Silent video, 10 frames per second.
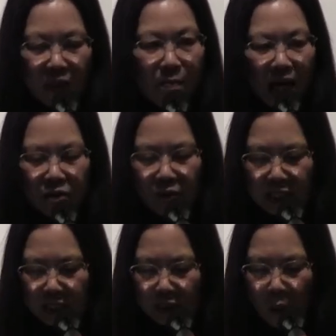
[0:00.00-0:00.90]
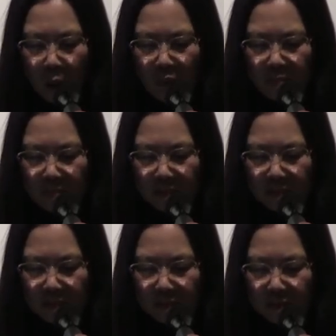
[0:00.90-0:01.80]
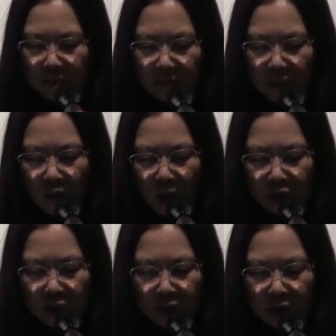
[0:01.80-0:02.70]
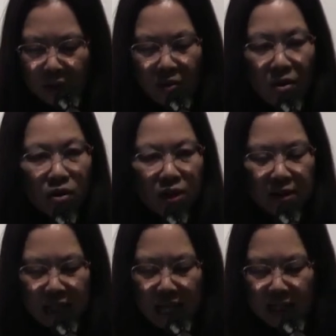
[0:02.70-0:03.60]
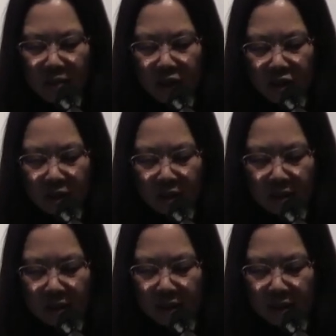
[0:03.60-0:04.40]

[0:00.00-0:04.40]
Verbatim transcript: the migrant at home, the wanderer across language,